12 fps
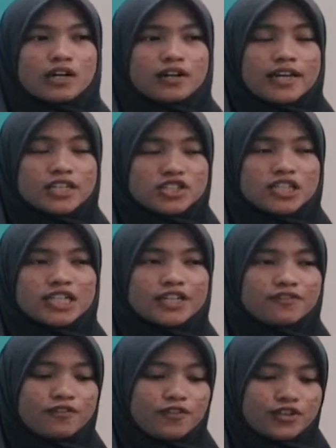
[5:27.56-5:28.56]

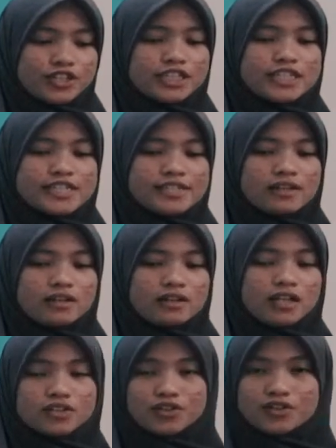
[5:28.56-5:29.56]
actually for these
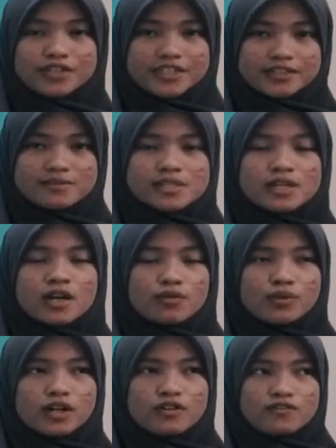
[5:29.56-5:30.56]
algorithms,
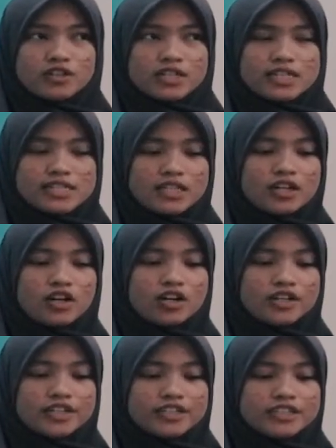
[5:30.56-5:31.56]
we are focusing
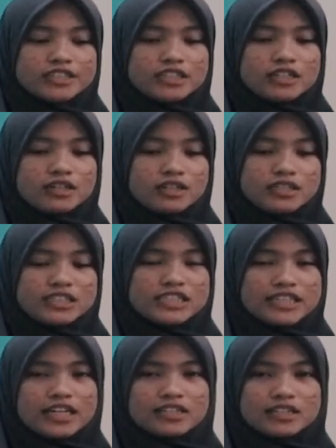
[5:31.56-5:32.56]
on
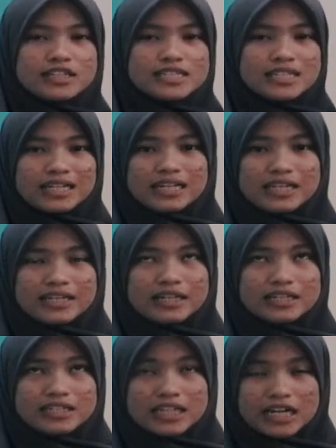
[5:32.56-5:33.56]
detecting
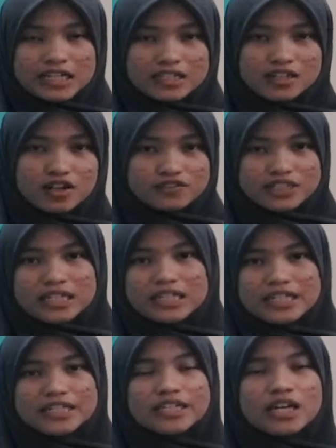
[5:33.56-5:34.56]
the color of the
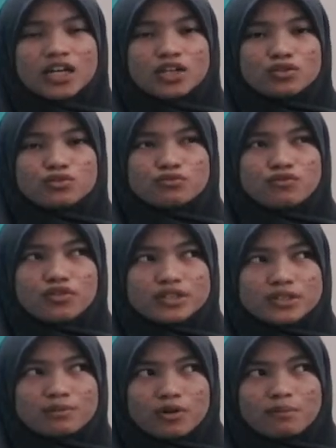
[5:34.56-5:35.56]
lane for
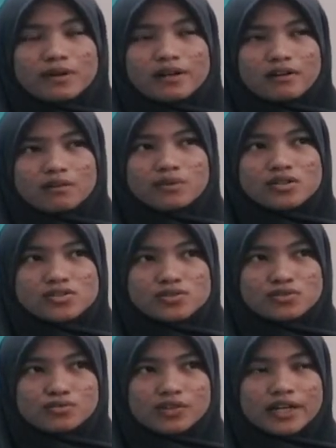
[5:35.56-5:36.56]
the mobile robots
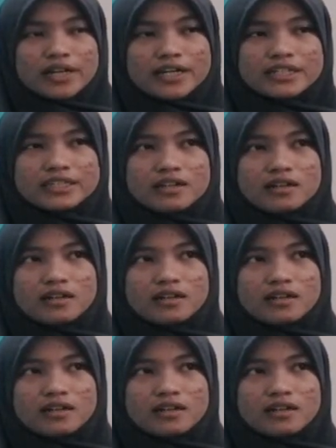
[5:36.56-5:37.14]
to guide